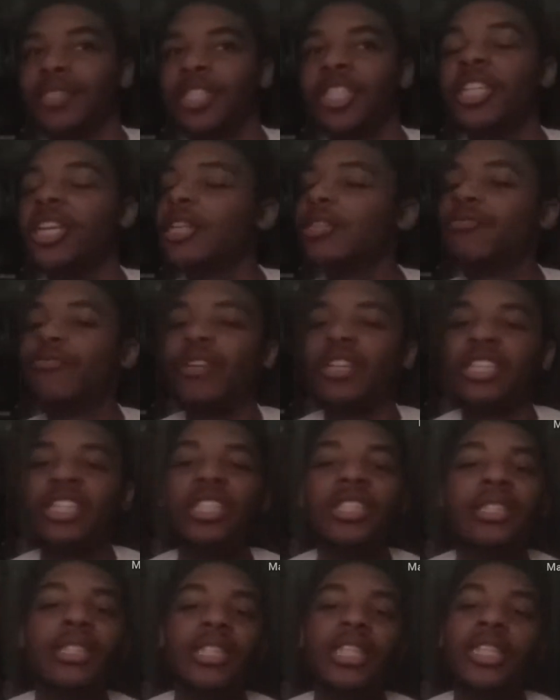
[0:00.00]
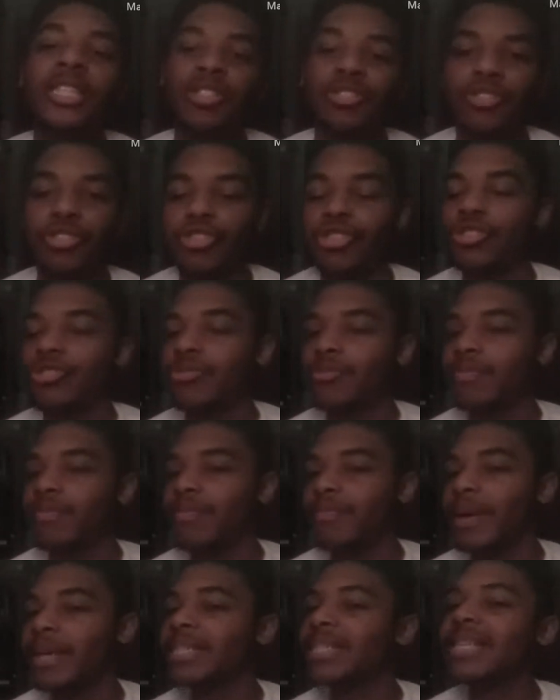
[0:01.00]
she doesn't really she's
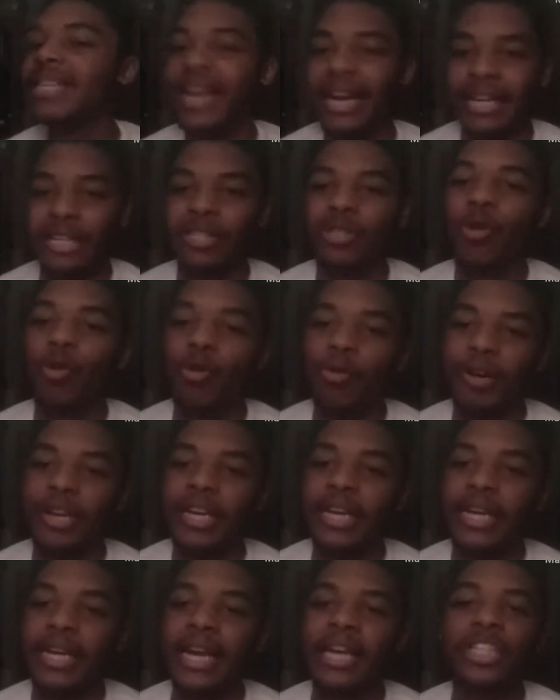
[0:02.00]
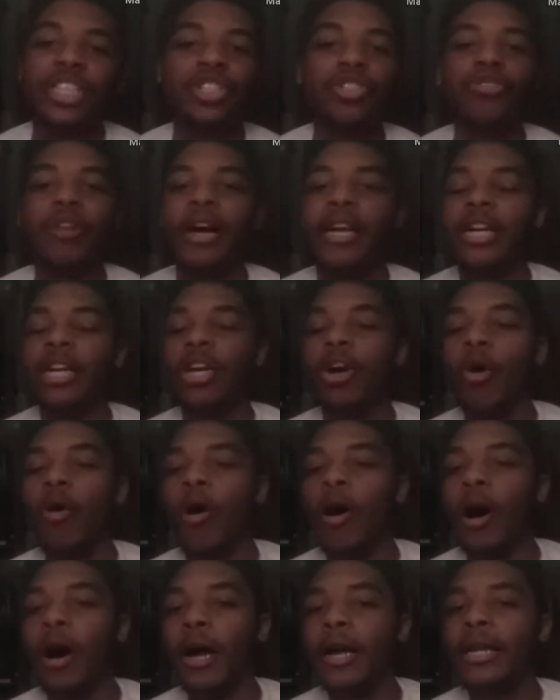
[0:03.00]
basically ignoring it and she's trying to go
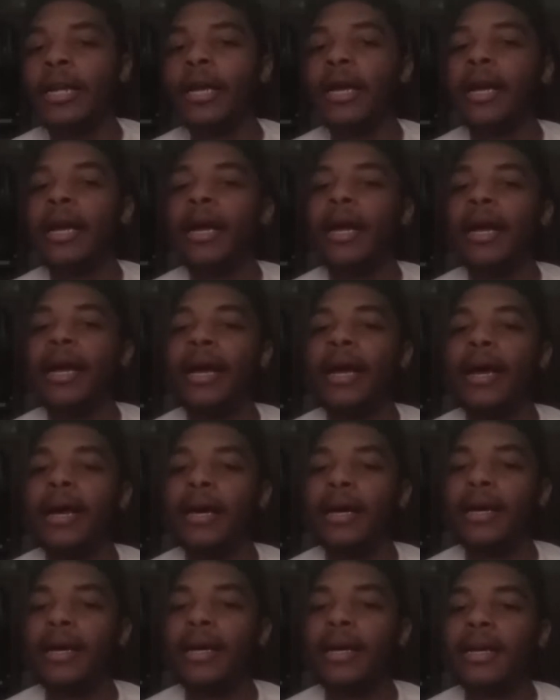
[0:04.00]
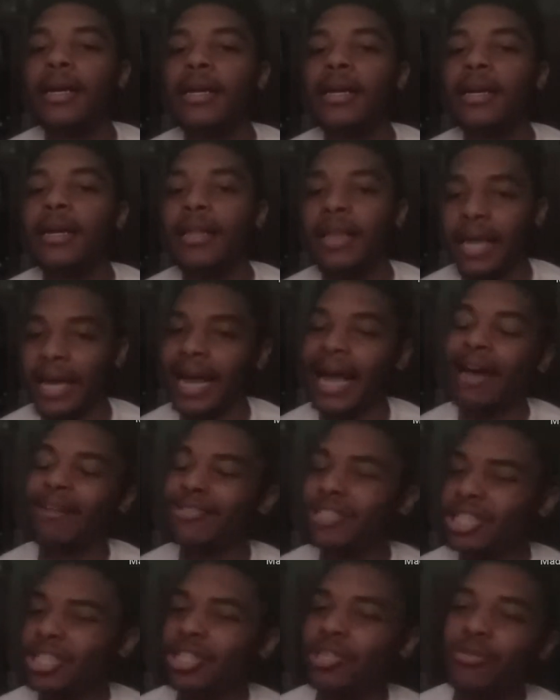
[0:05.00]
on like how
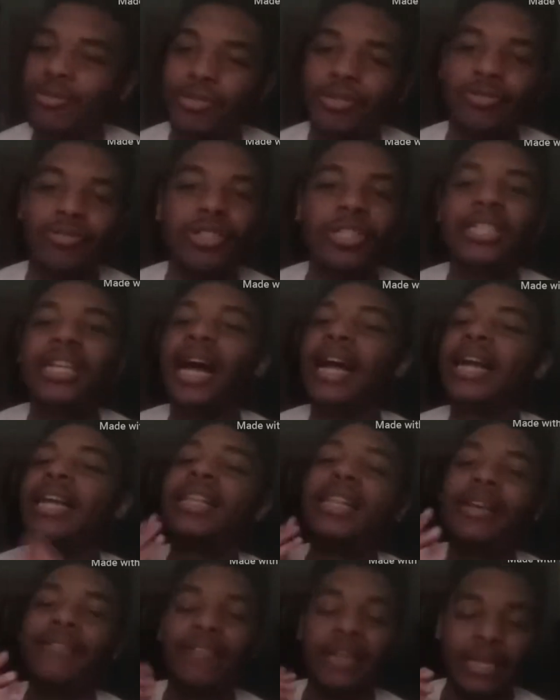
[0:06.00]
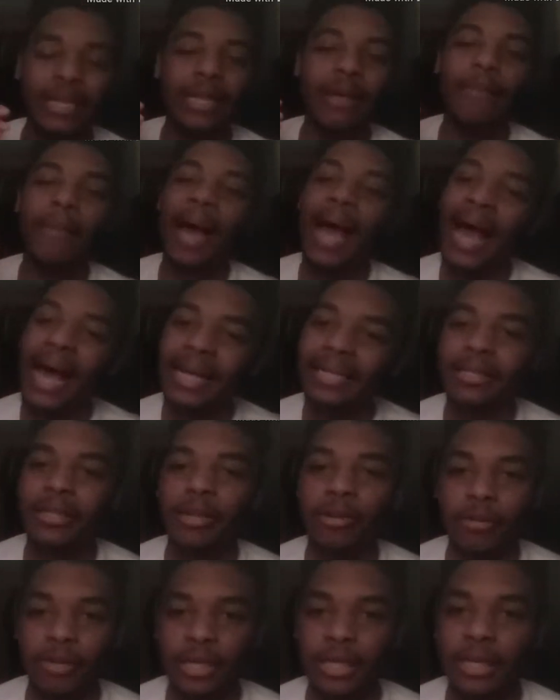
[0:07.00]
she used to. She's kind of living in the past
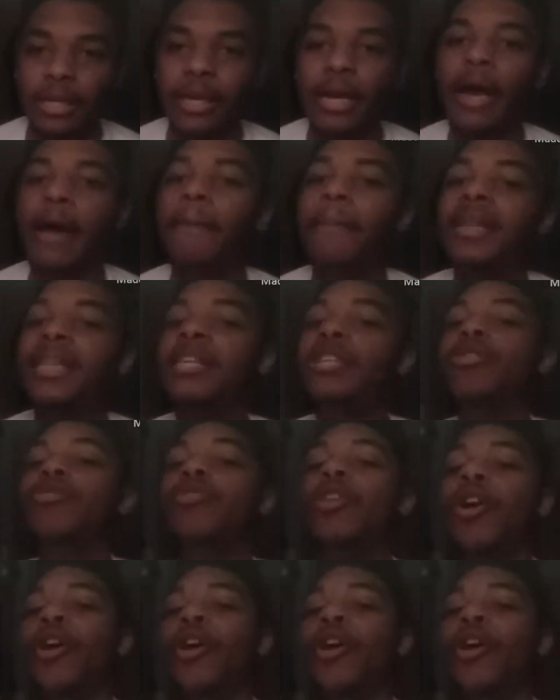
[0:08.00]
low key. But then you